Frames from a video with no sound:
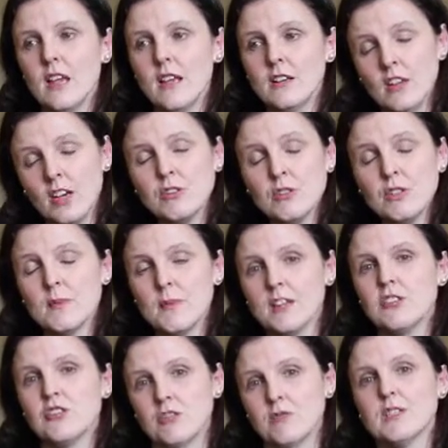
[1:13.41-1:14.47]
not only
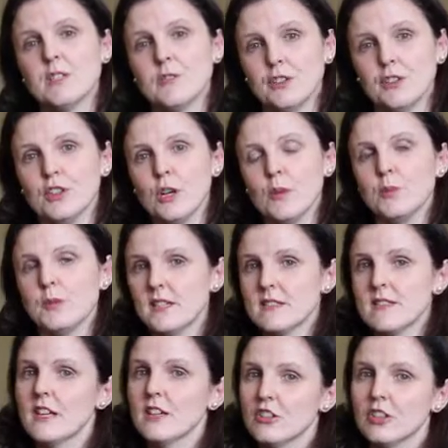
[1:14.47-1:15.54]
managing risk for your company,
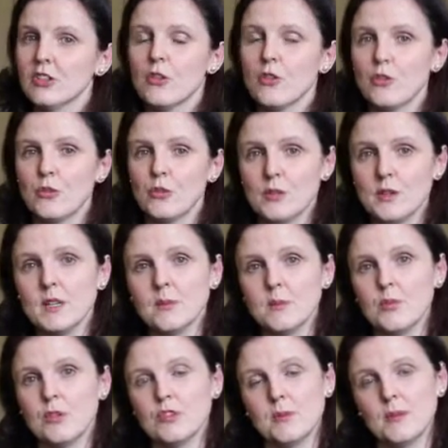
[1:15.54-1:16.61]
it's actually also really
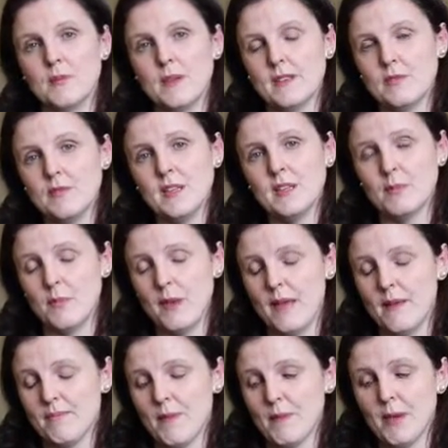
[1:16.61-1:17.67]
important
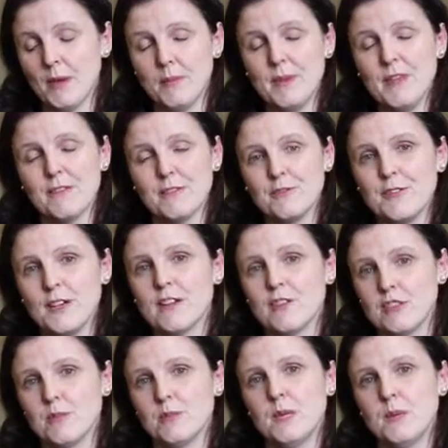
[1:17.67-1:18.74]
about being fair
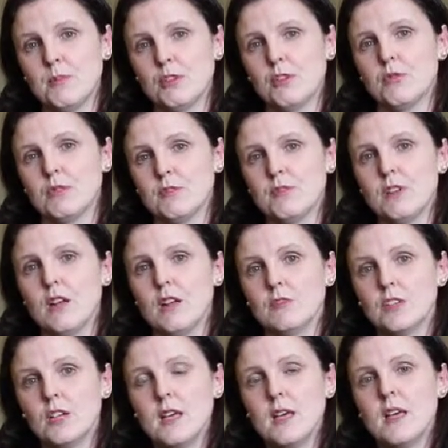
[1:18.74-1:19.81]
to the people who are
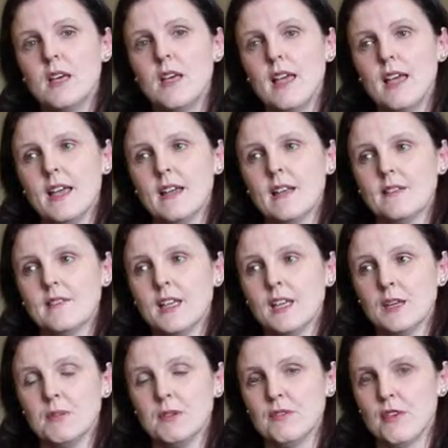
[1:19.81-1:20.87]
involved. They
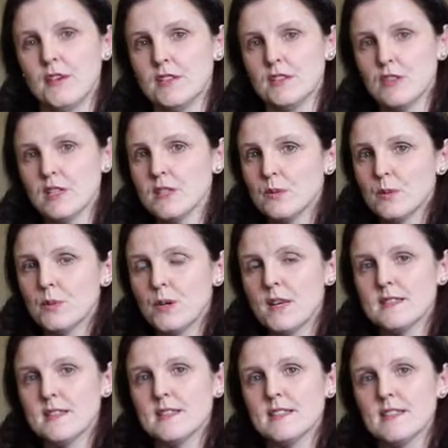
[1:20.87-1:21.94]
can be very stressful
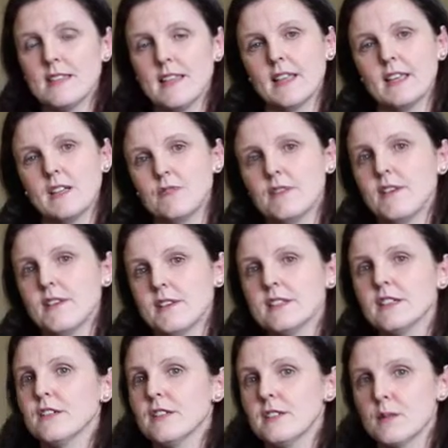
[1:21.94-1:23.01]
processes, they can have very
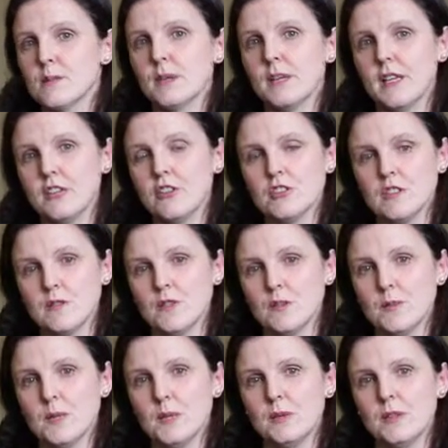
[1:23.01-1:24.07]
serious implications for the
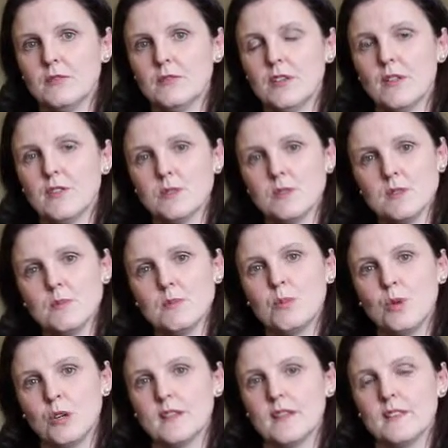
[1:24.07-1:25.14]
people involved, so it's
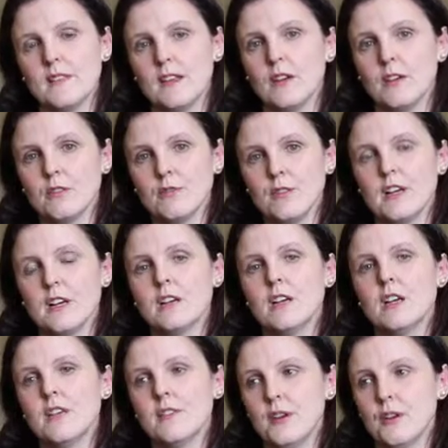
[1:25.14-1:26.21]
important that they are fair,
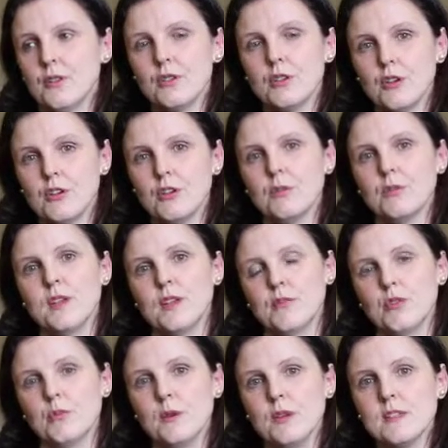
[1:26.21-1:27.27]
they're thorough, they're
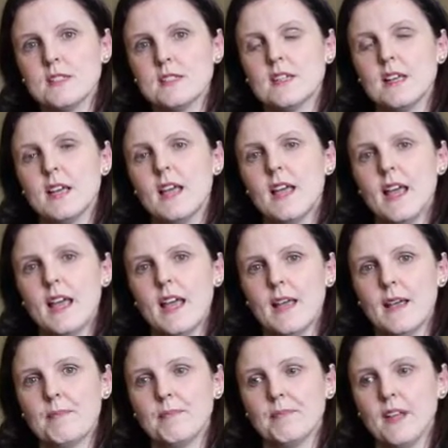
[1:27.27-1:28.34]
robust,
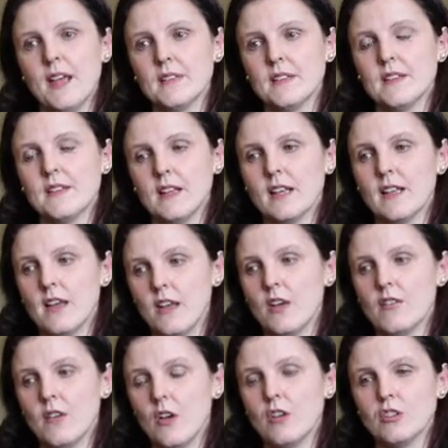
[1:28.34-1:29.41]
and that, like,
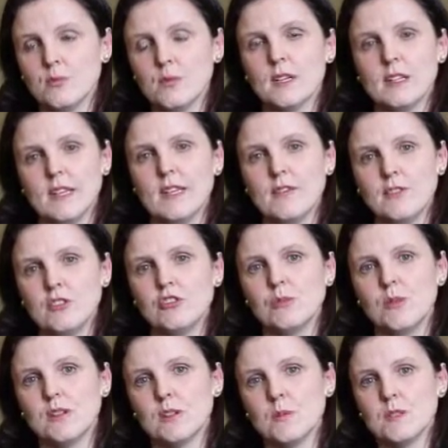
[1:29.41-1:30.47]
ultimately, if you
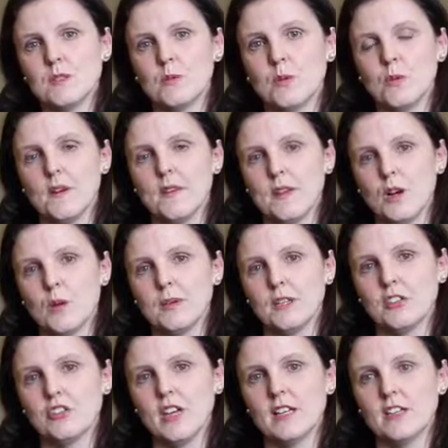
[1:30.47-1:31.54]
do end up somewhere where they are
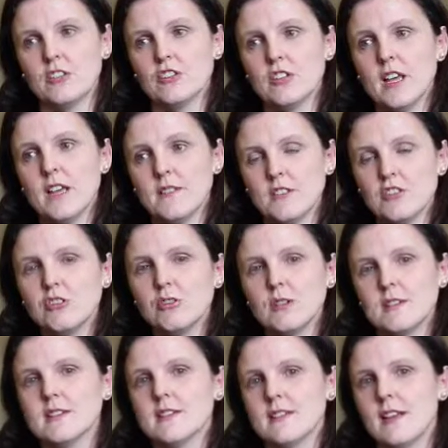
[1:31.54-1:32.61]
being challenged, that you
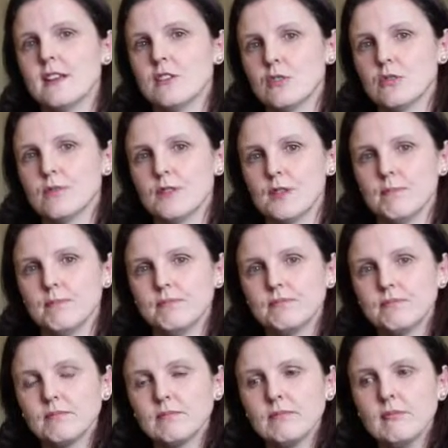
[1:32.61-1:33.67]
can stand over
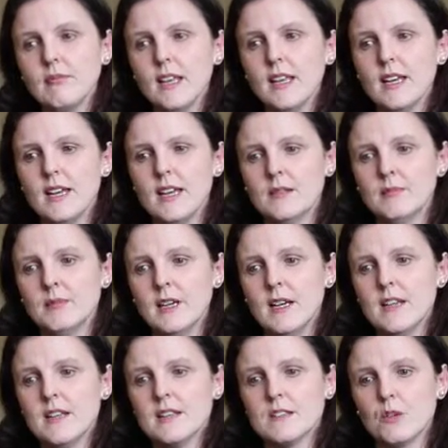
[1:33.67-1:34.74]
them.
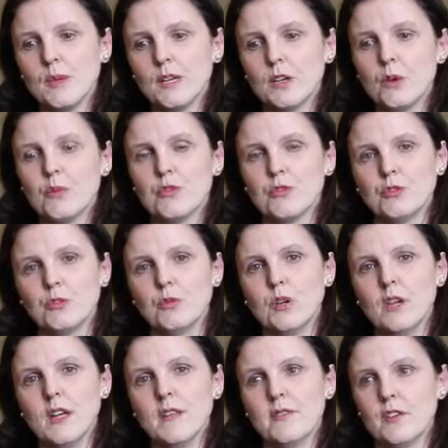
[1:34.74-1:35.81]
So we go through,
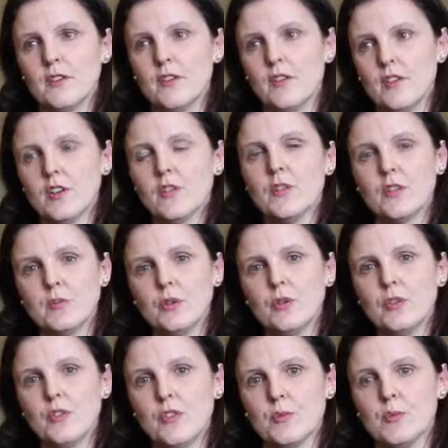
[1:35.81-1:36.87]
there's the nuts and
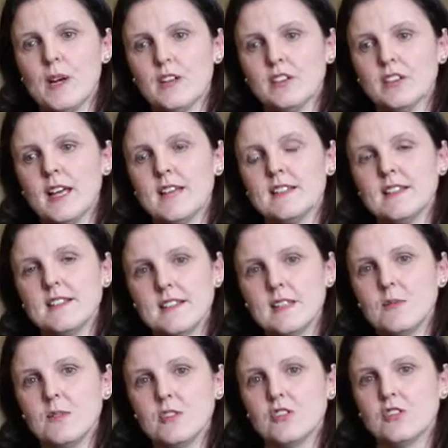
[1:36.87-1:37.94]
bolts and the practicalities, and
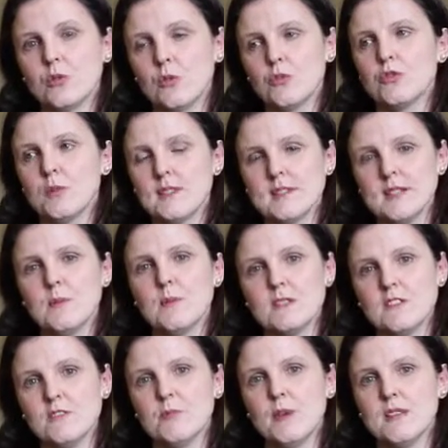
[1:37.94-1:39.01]
then we just go through
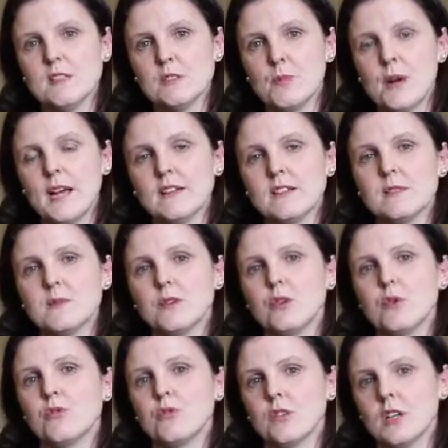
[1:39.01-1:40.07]
examples of best practice. We
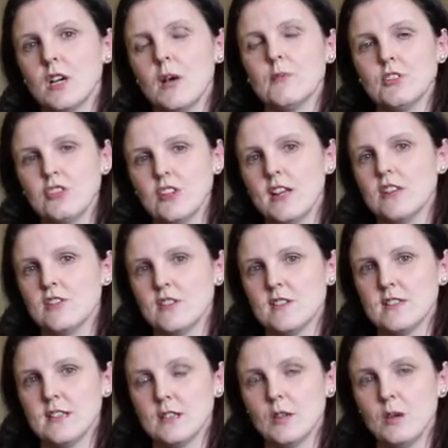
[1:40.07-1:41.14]
go through the common
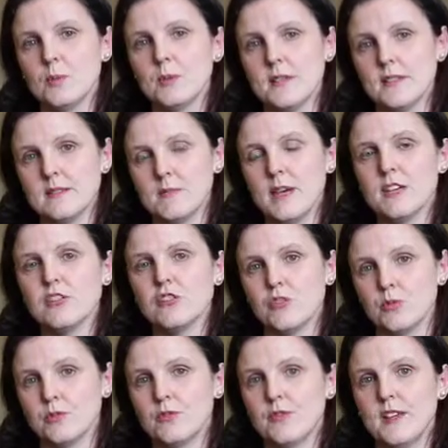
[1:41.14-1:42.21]
challenges that companies and
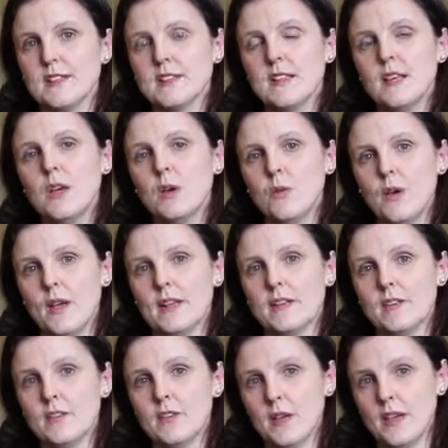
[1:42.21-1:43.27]
managers would face
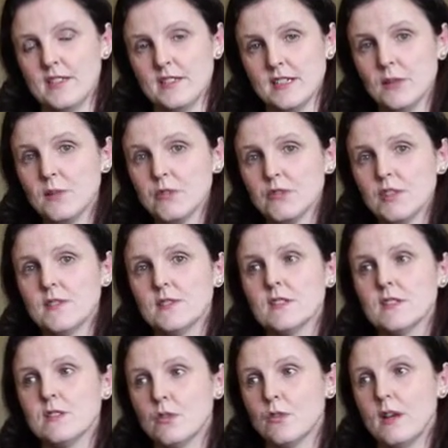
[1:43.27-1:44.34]
when dealing with
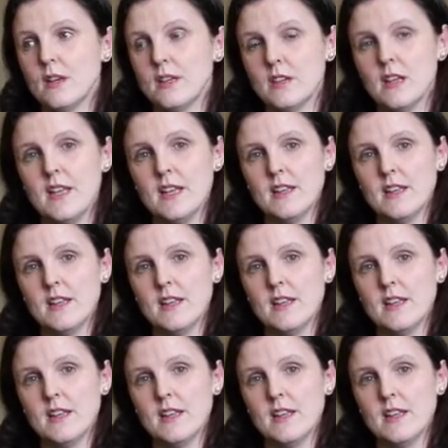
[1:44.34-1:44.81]
grievances or when